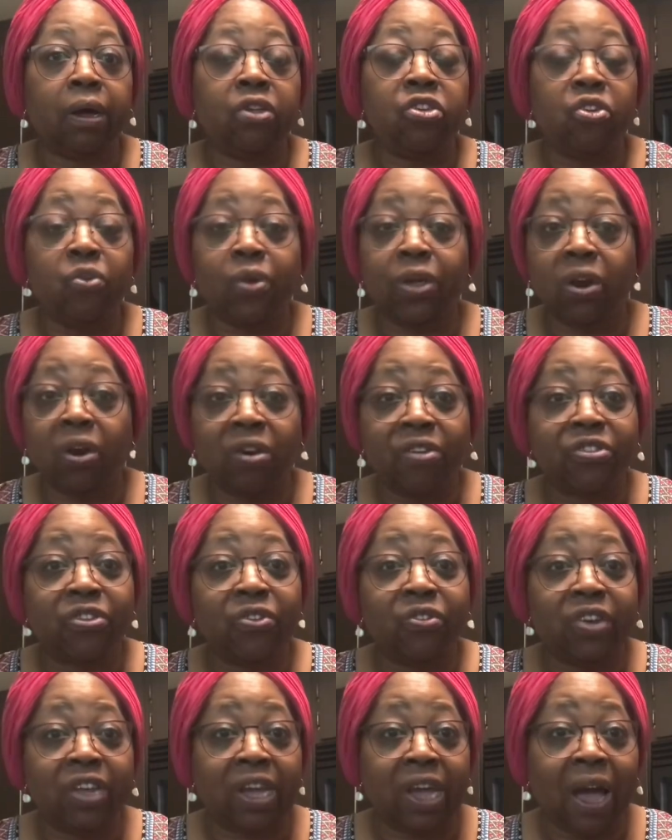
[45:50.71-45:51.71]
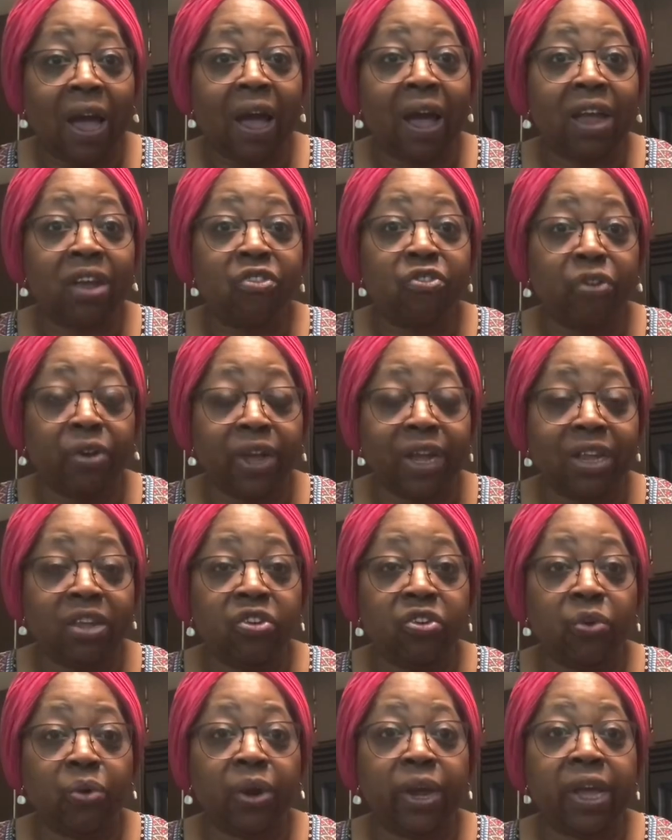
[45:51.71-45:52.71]
you can also dehydrate
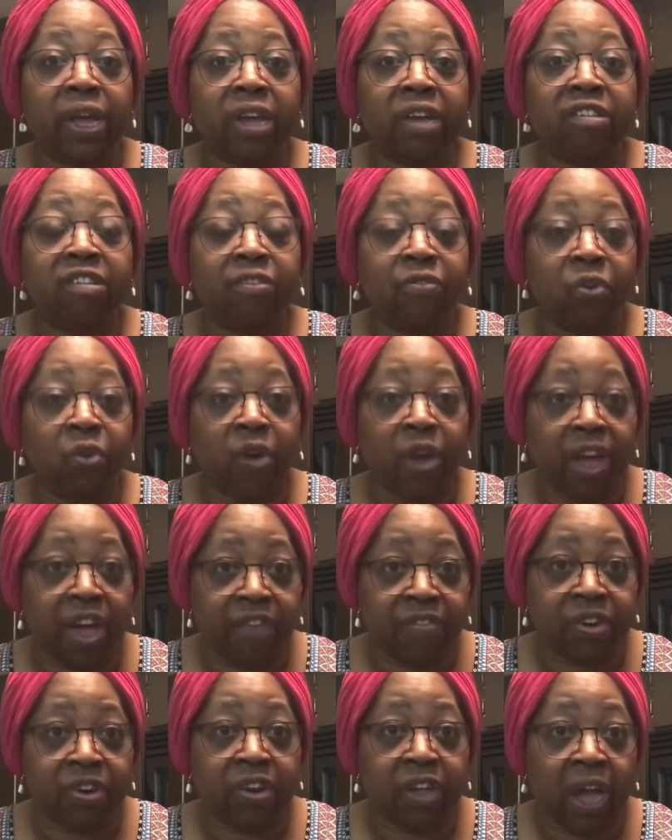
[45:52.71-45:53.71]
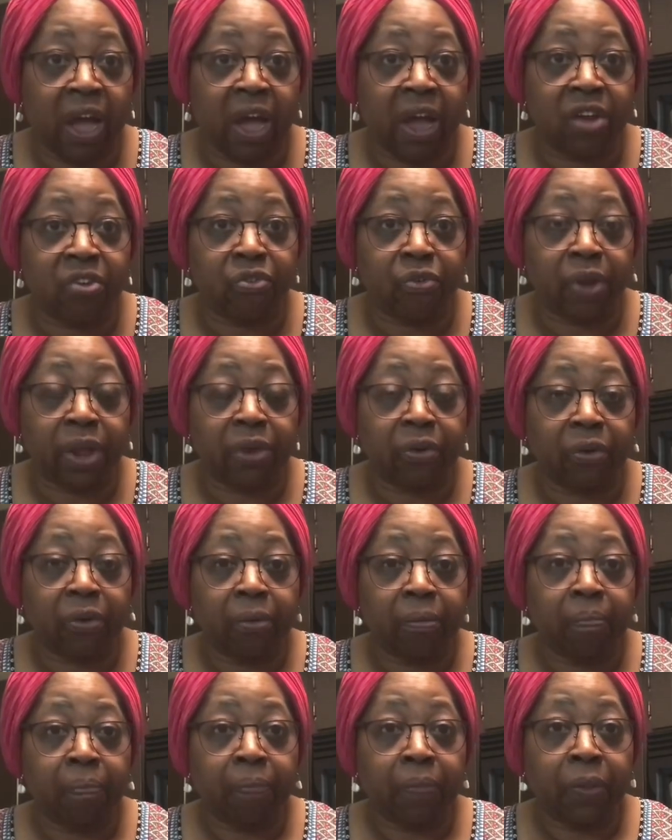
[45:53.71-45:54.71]
your eggs if you have a dehydrator
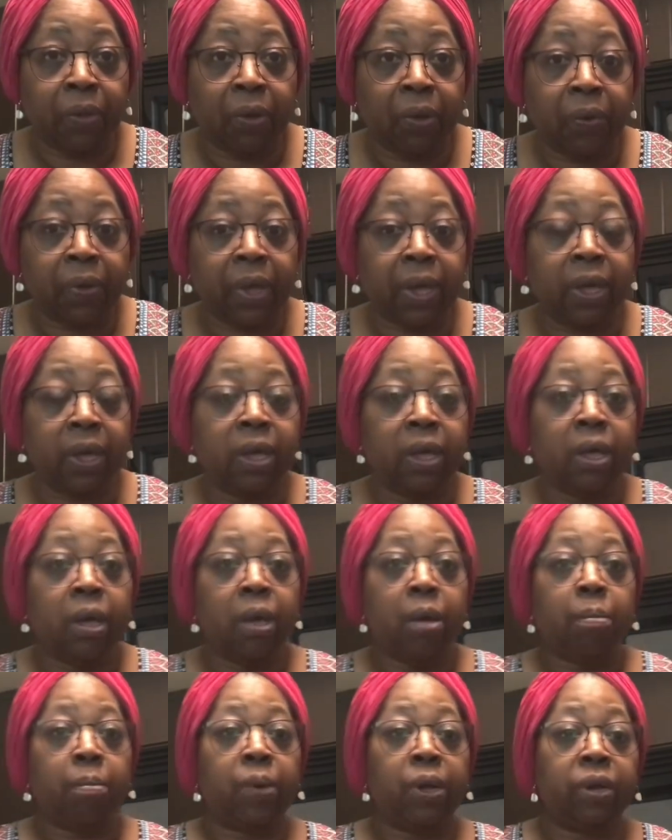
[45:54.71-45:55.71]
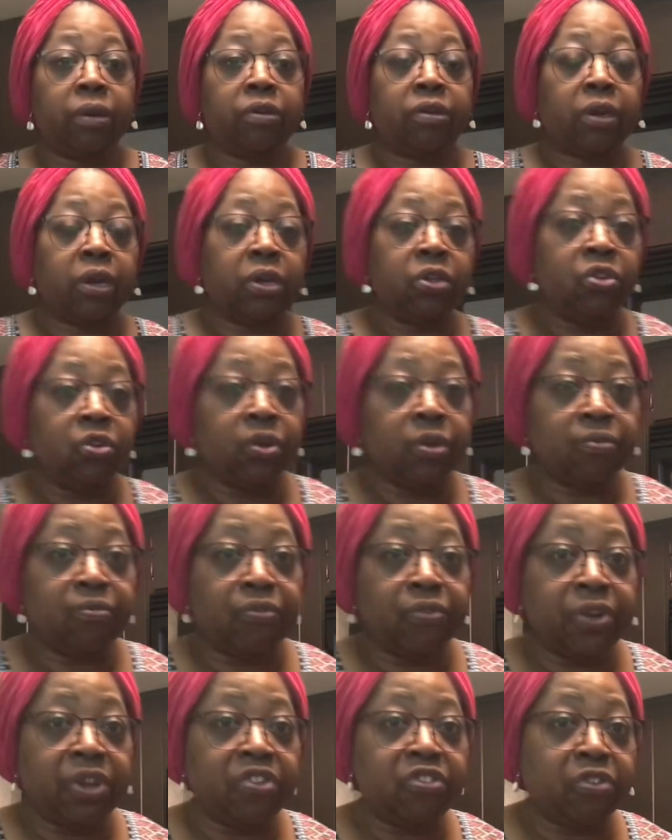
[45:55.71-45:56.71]
okay but uh, you can
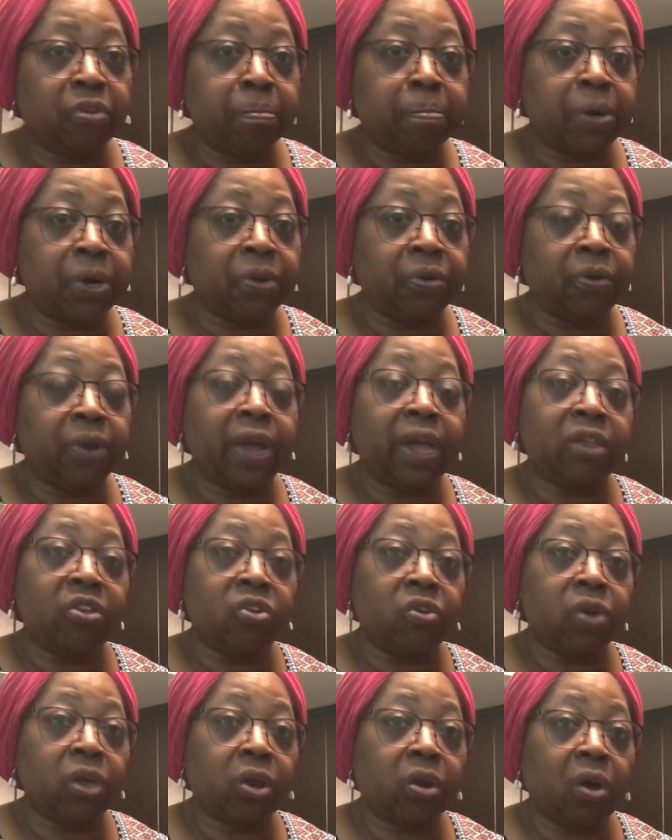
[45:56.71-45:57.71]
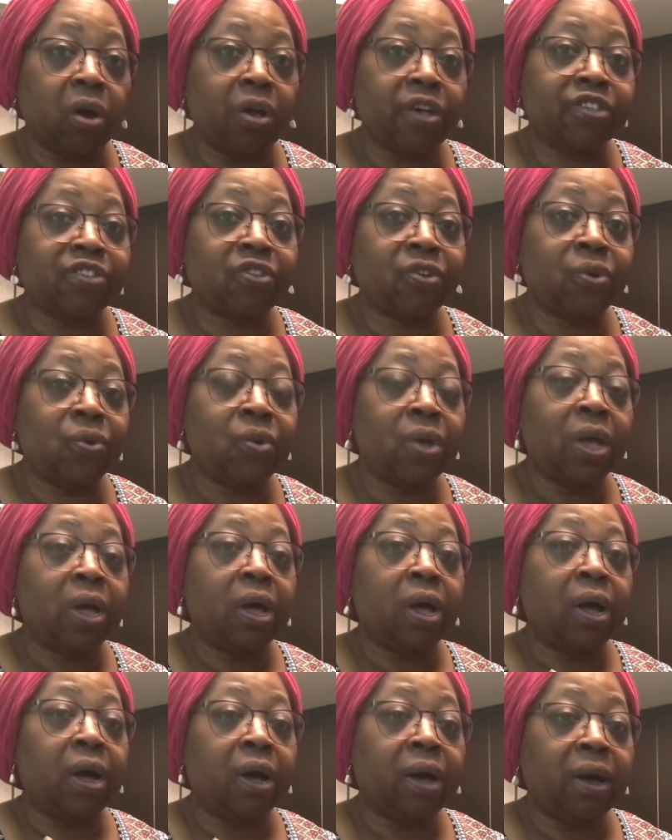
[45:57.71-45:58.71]
freeze your butter and you can also
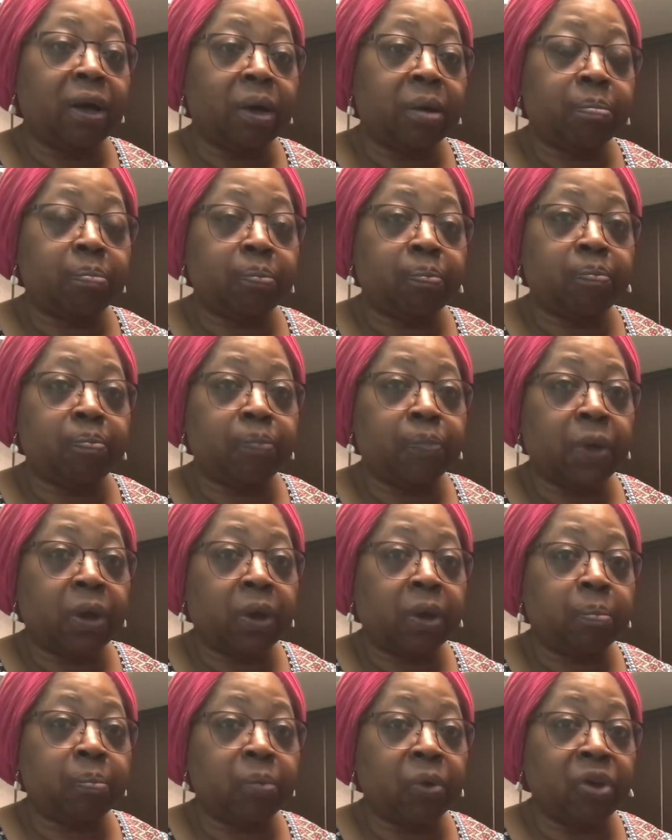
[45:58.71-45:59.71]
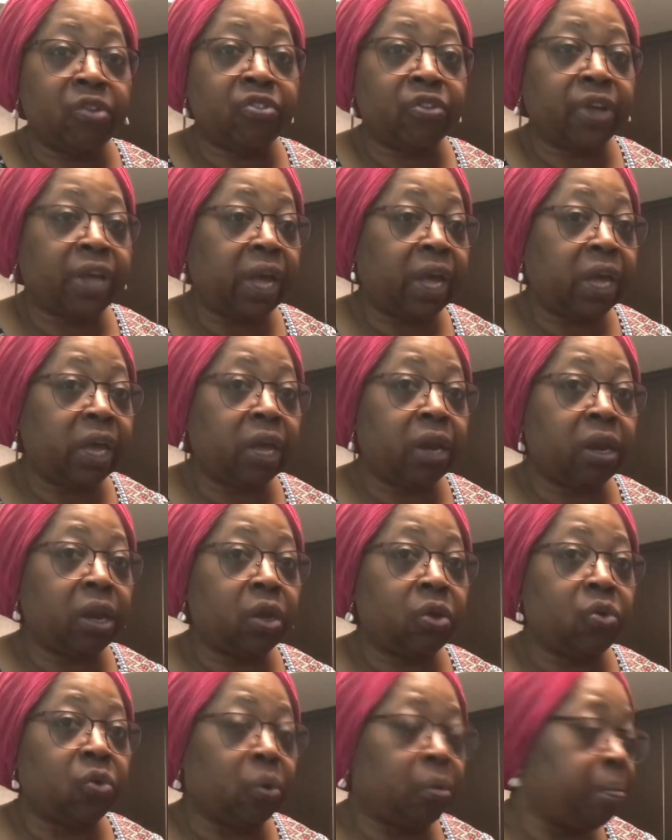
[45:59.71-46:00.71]
uh, uh, pressure can
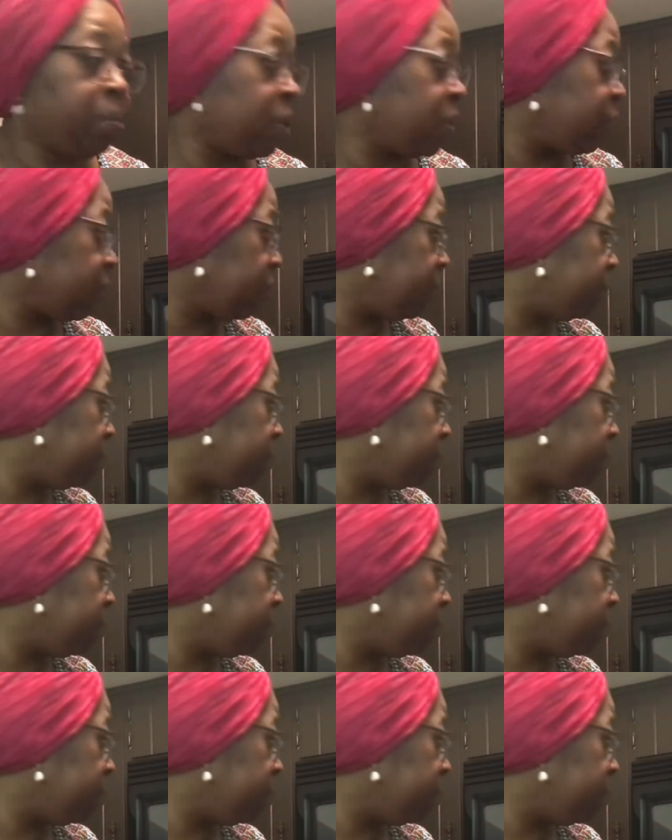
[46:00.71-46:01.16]
your butter.